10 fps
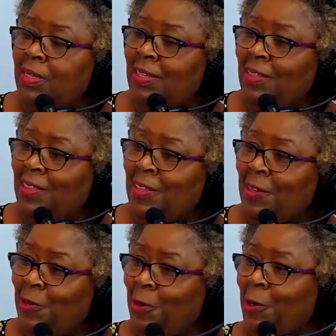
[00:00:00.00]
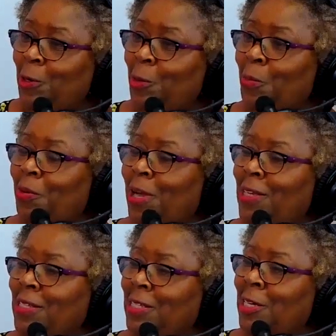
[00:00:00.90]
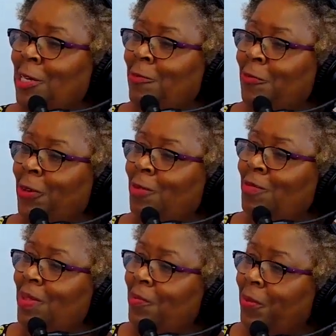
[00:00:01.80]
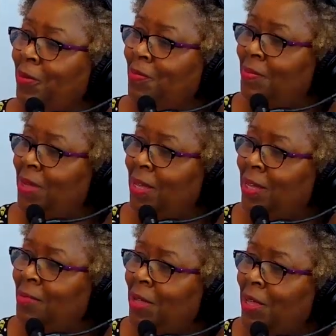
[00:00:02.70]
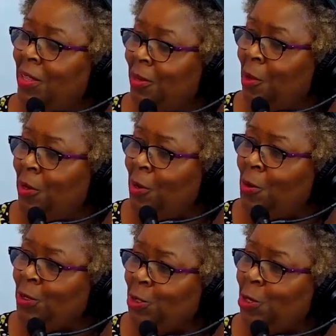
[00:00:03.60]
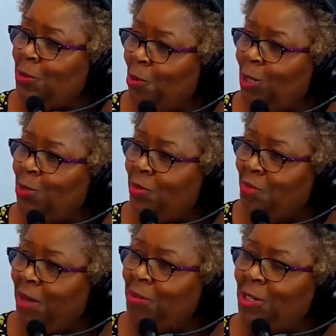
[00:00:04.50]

the little girl praise team from a local church, Moore Street Baptist